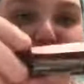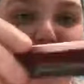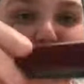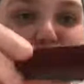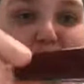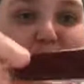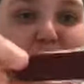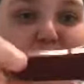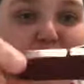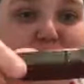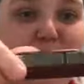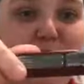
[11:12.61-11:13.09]
are
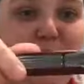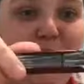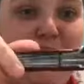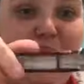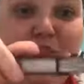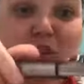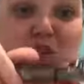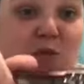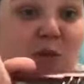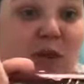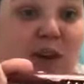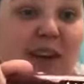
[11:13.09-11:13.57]
really cool, and
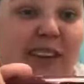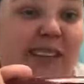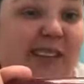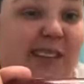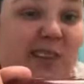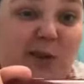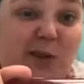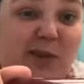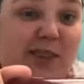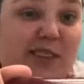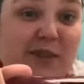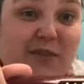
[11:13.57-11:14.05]
each one is
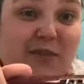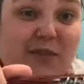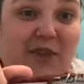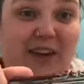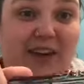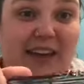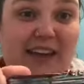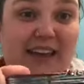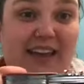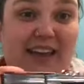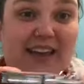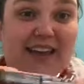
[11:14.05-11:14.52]
so
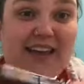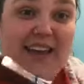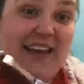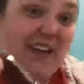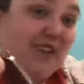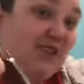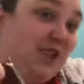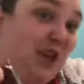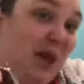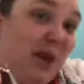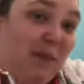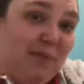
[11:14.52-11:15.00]
different, and
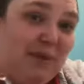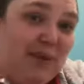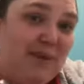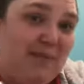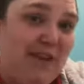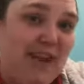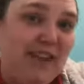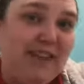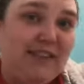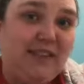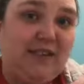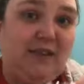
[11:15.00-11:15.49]
each company
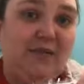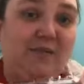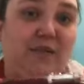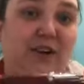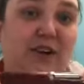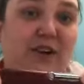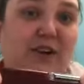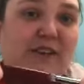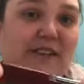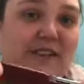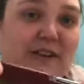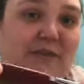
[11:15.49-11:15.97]
makes them
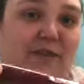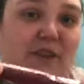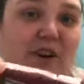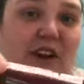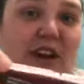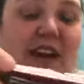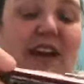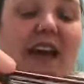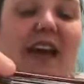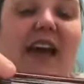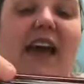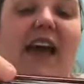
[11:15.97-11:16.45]
very
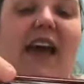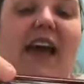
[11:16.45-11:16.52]
different.